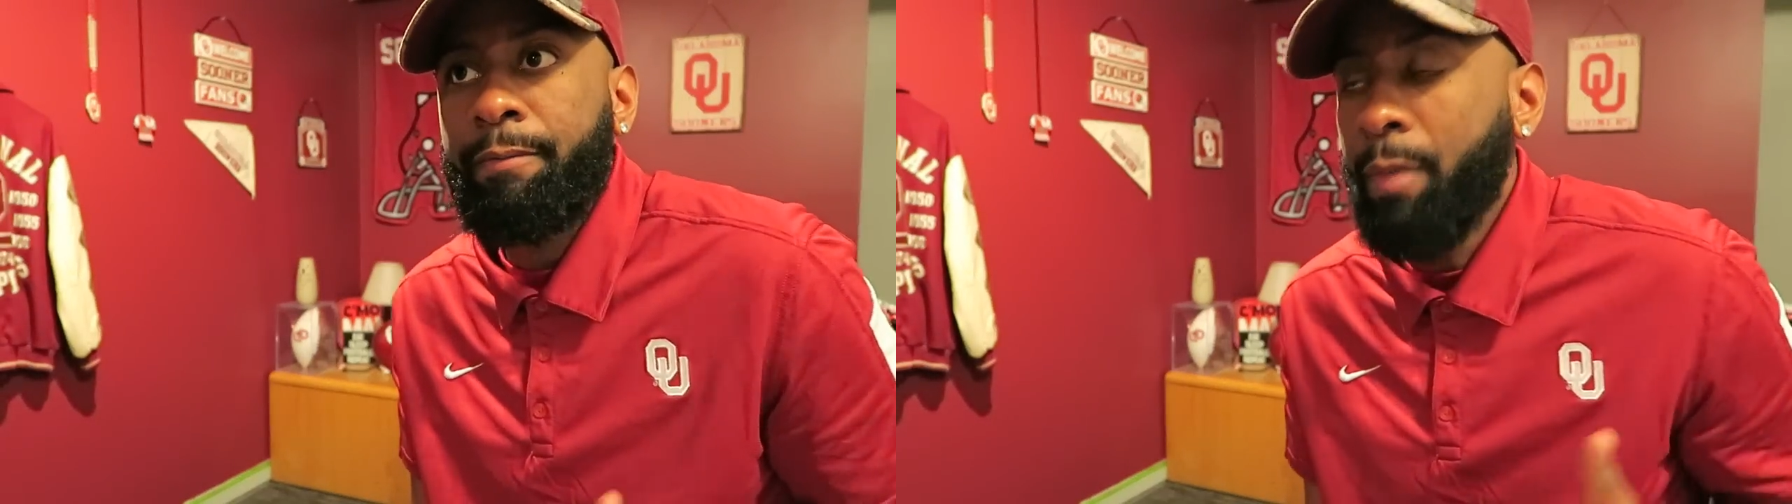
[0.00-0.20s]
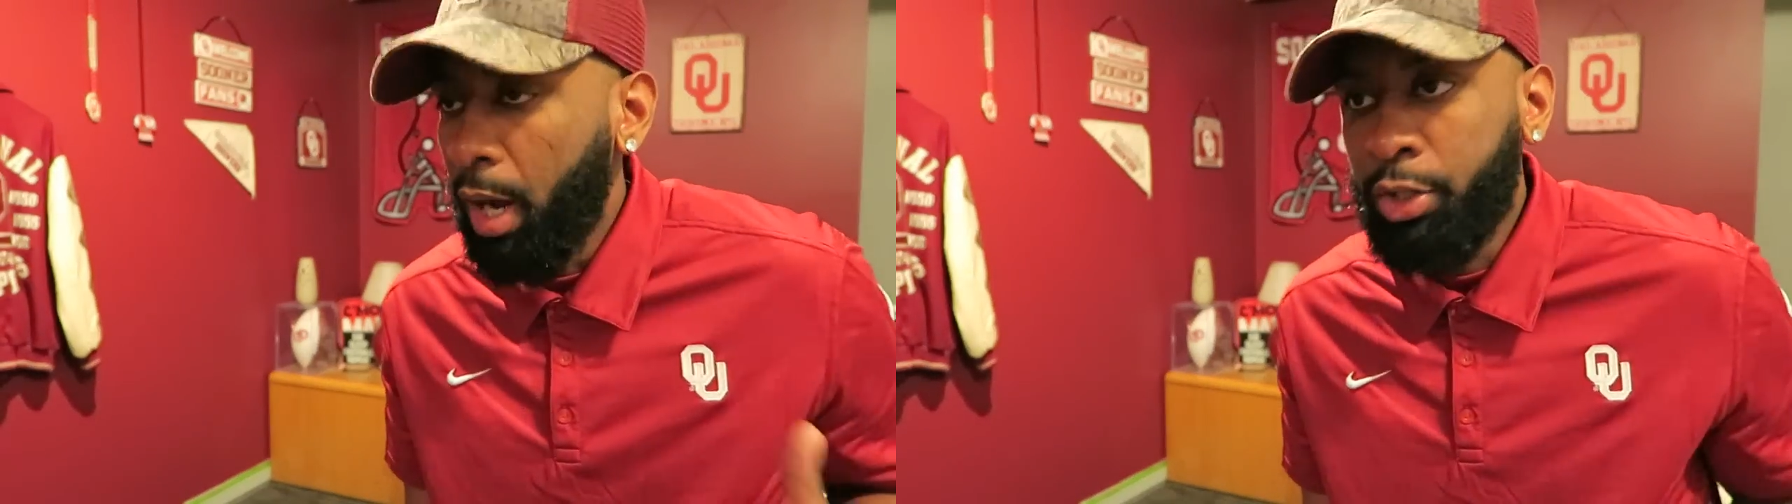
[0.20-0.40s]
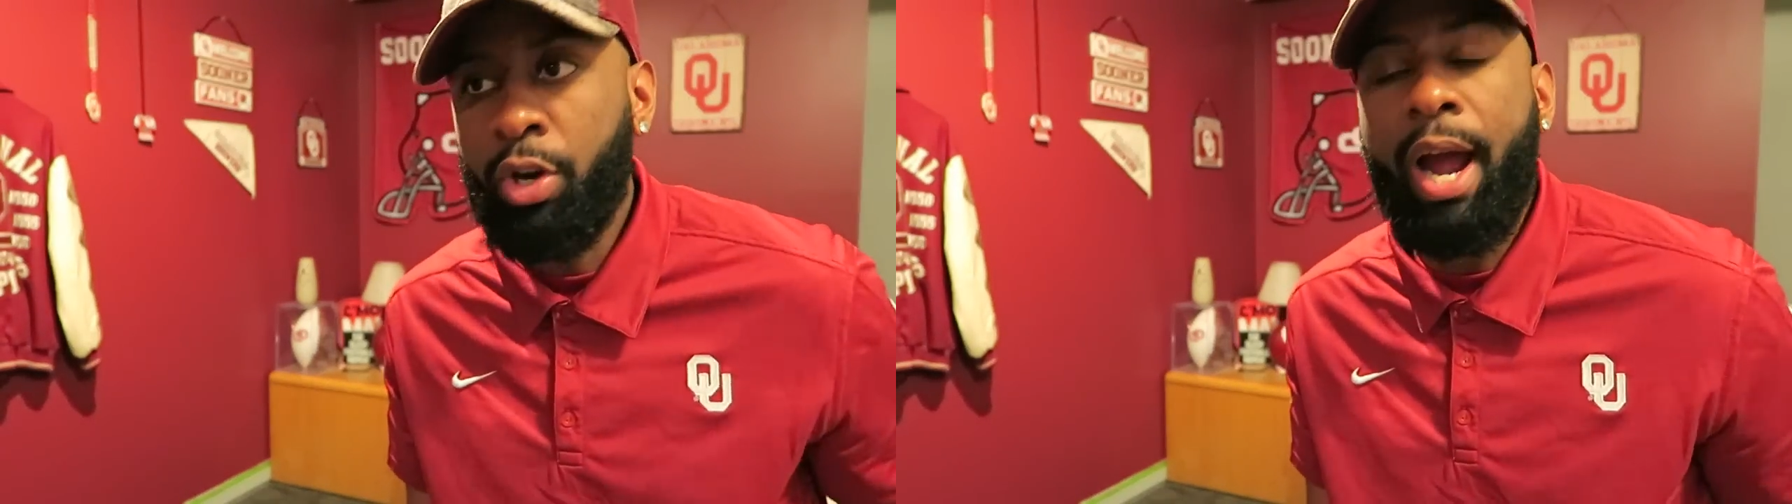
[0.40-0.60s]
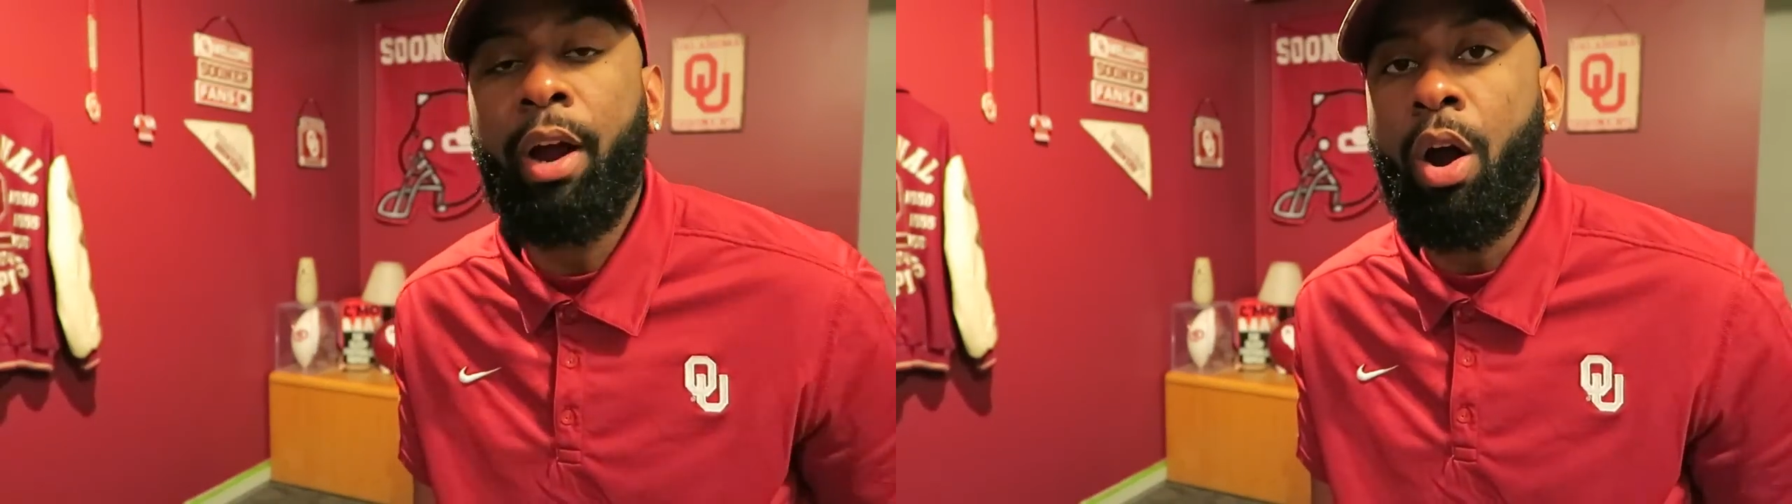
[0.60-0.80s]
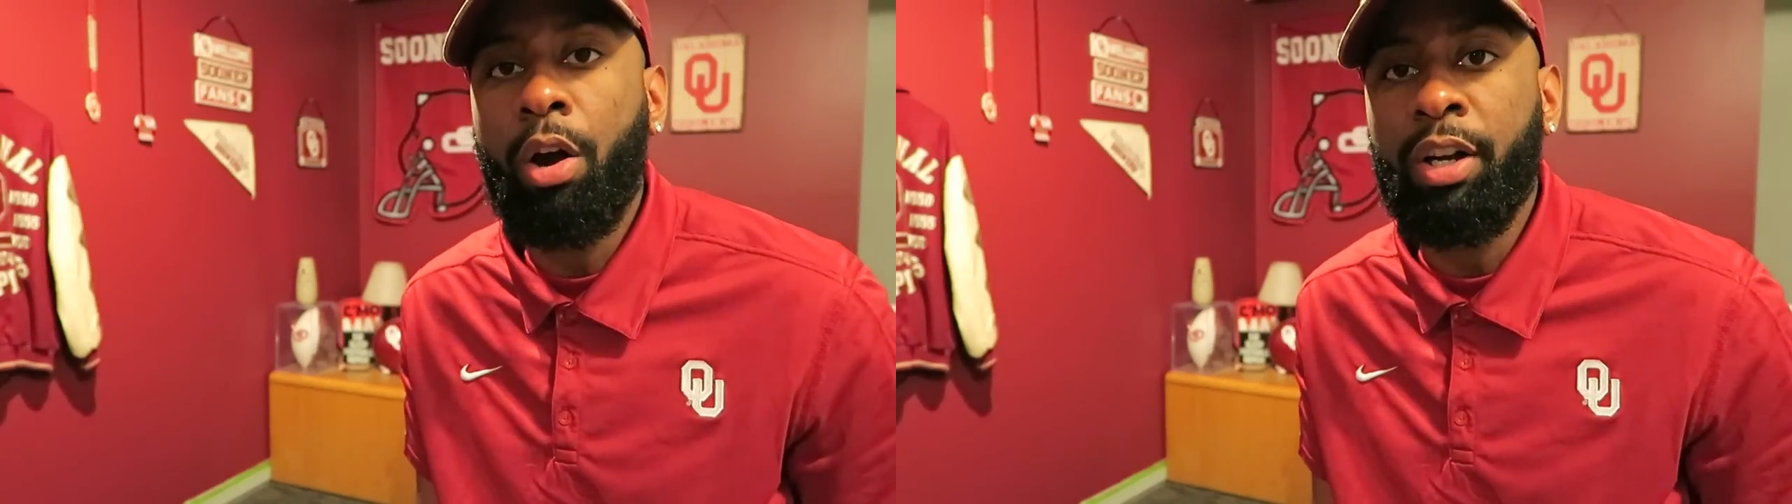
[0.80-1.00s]
try
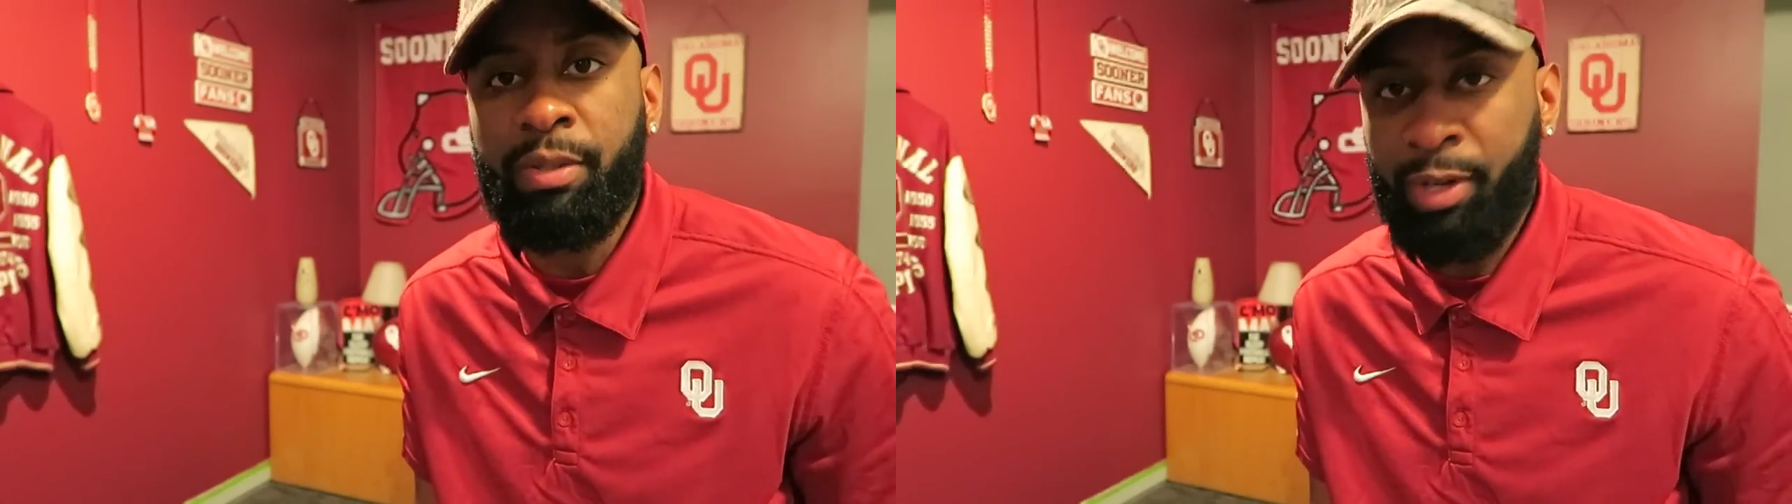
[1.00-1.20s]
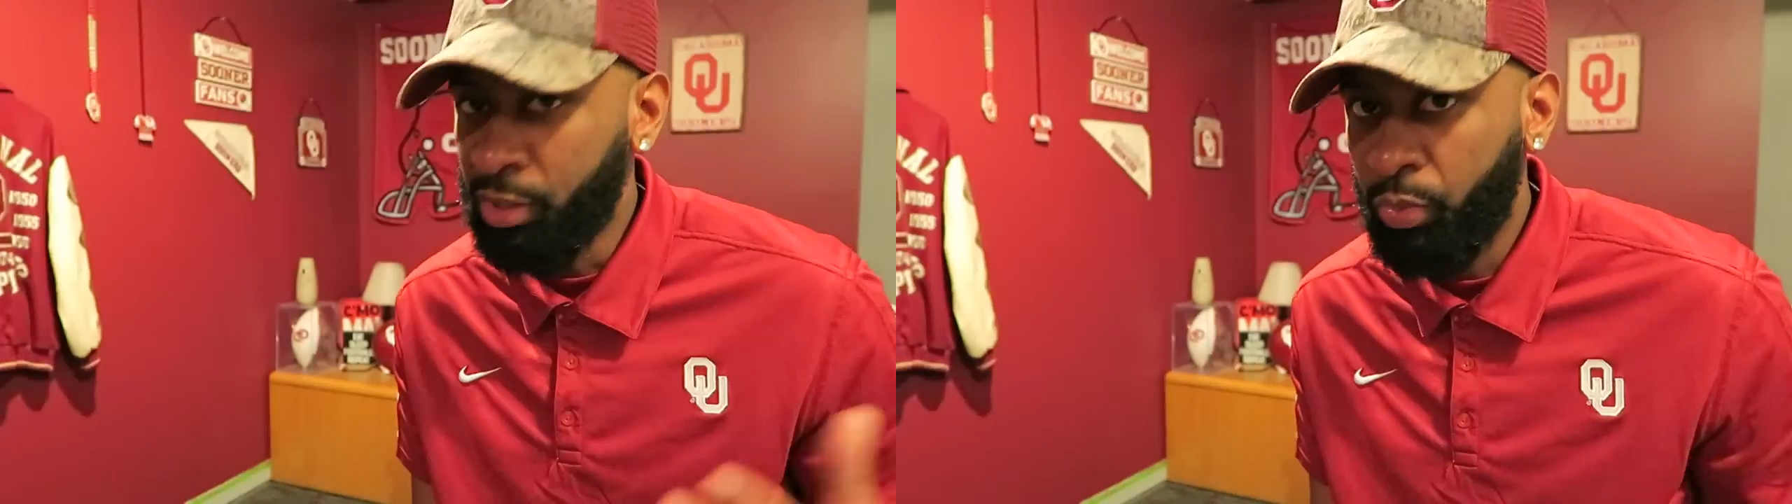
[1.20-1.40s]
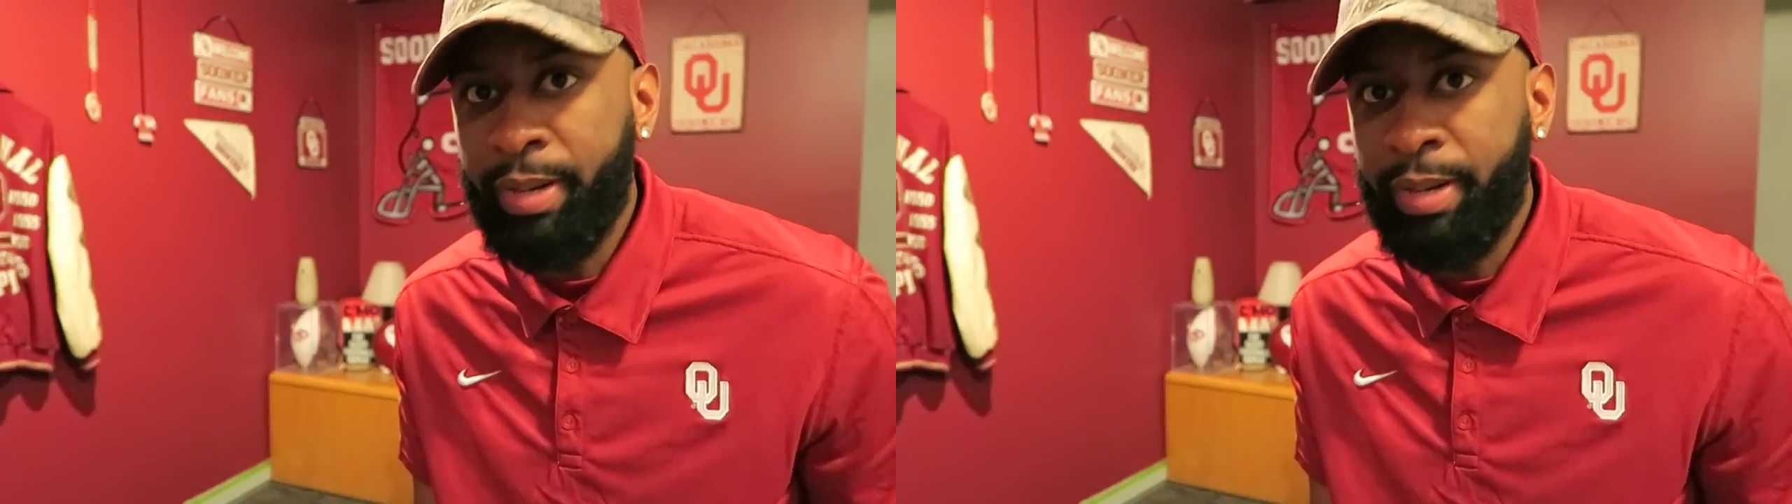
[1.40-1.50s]
our hardest because